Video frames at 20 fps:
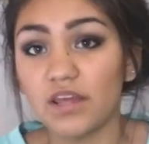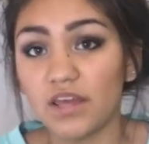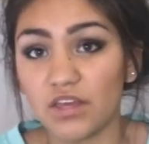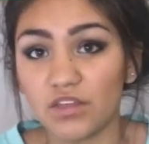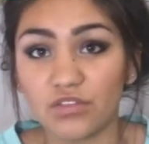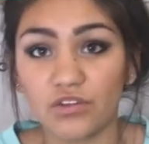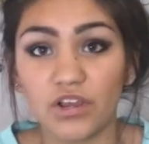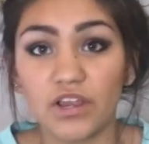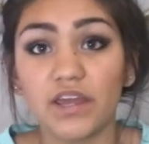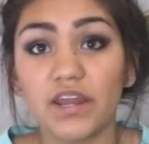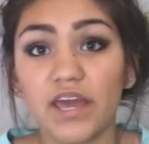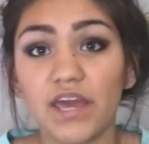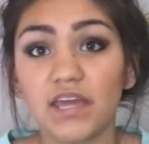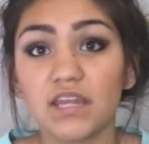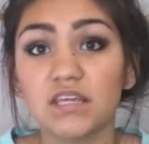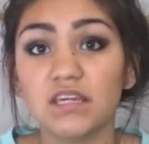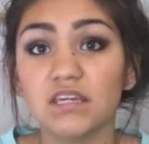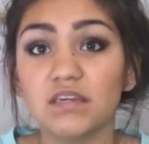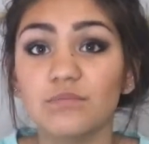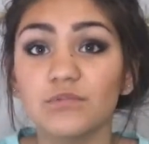8th grade
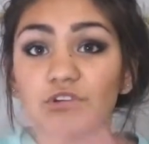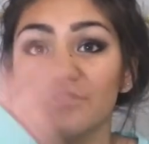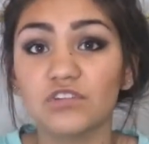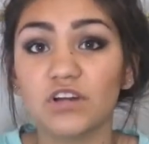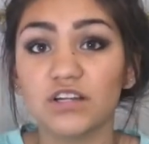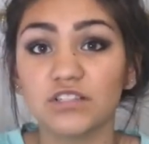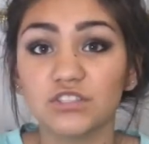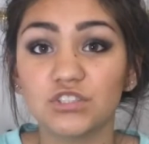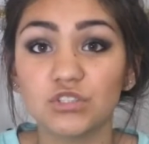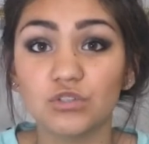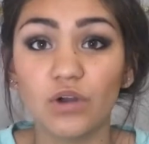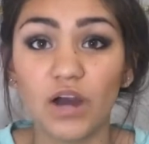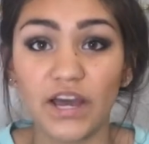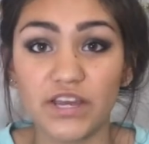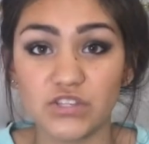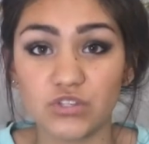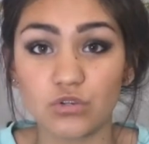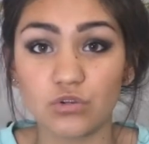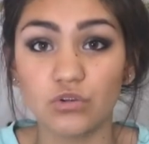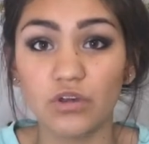and he moved on to high
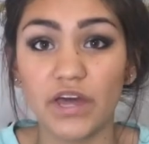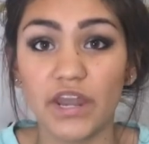school,